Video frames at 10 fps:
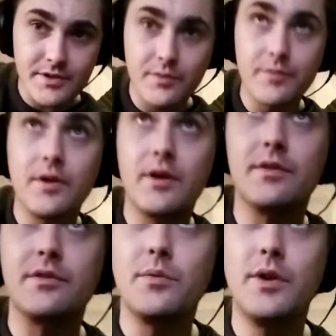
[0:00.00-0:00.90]
So
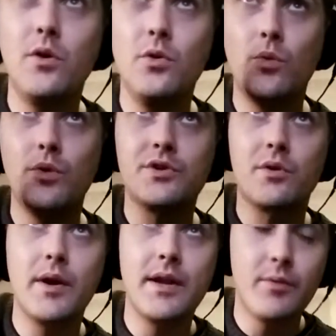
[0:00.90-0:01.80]
we know the ones
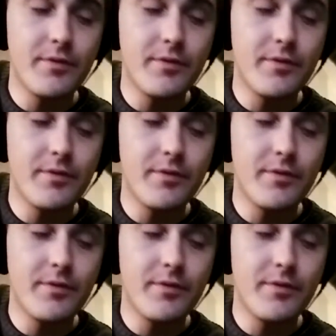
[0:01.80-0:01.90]
already.